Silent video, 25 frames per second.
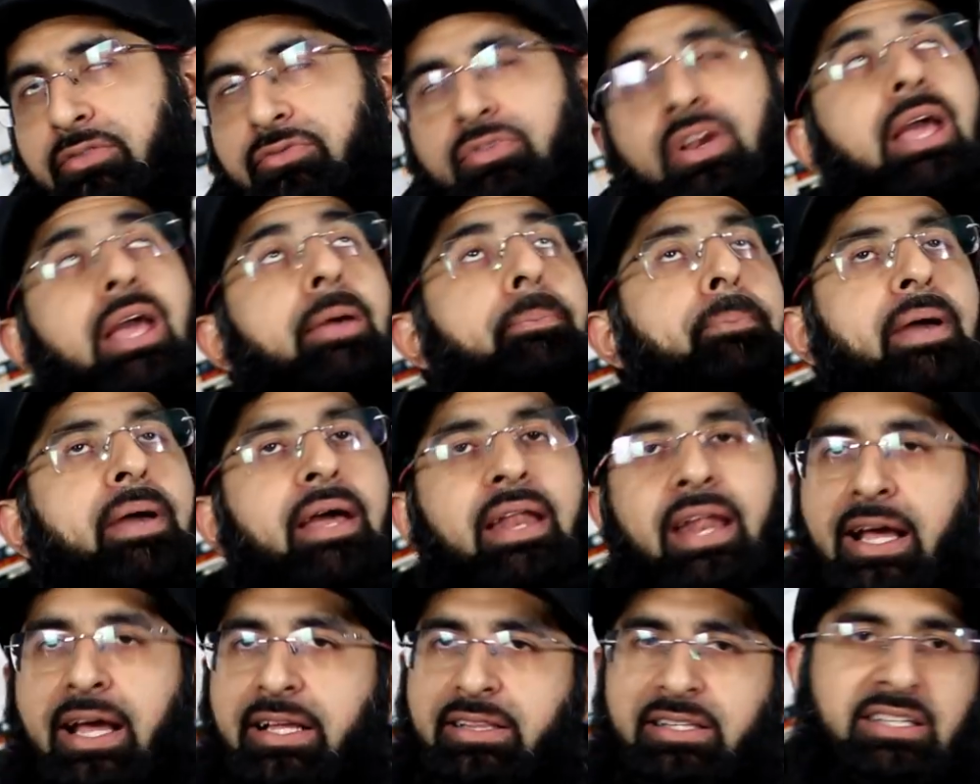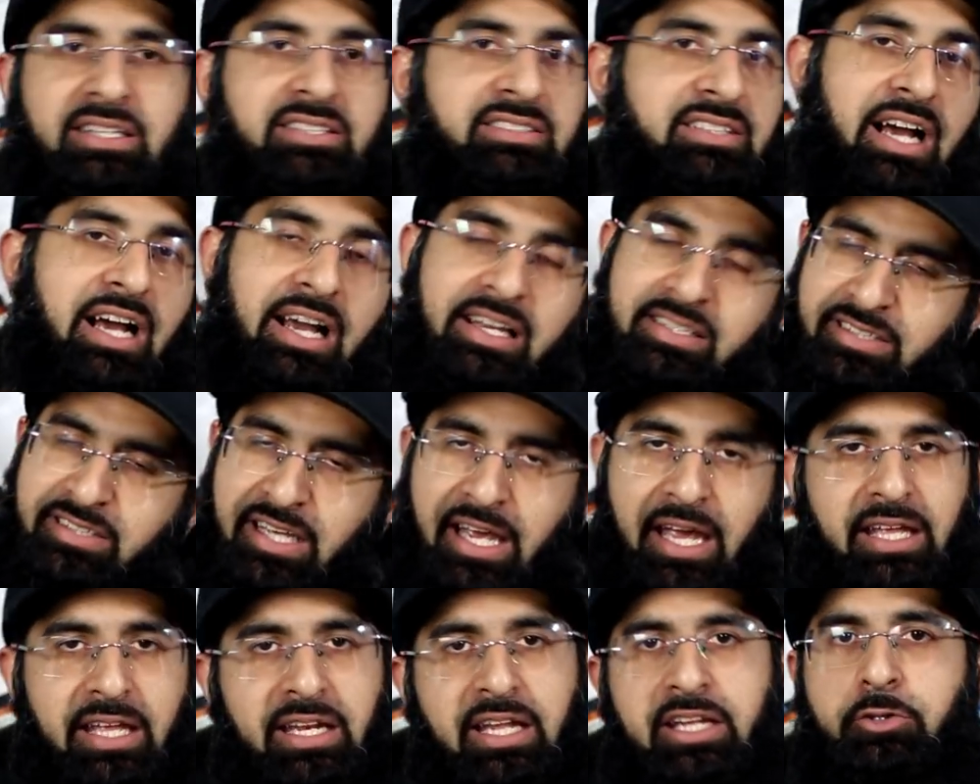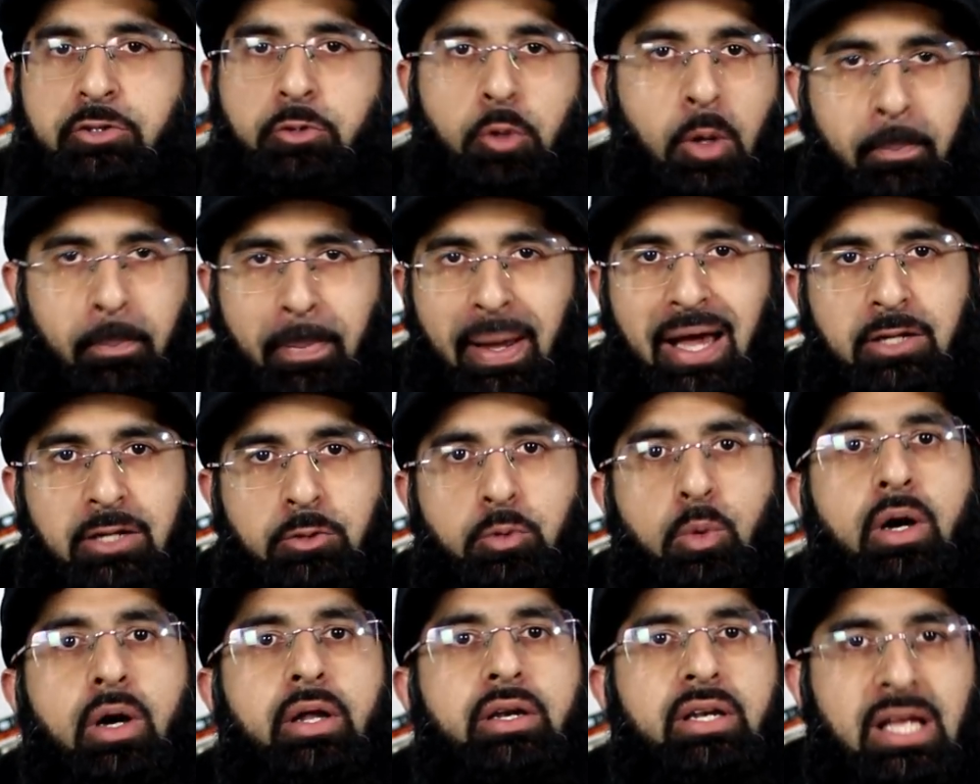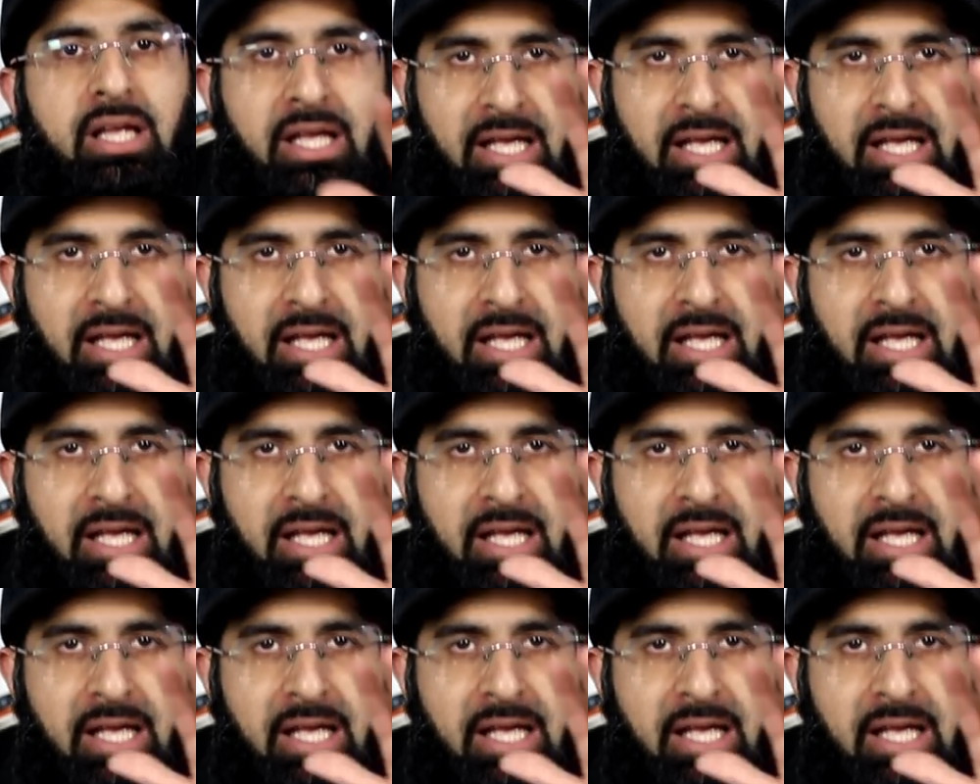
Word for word: "Flair headache this guy's getting into a mad one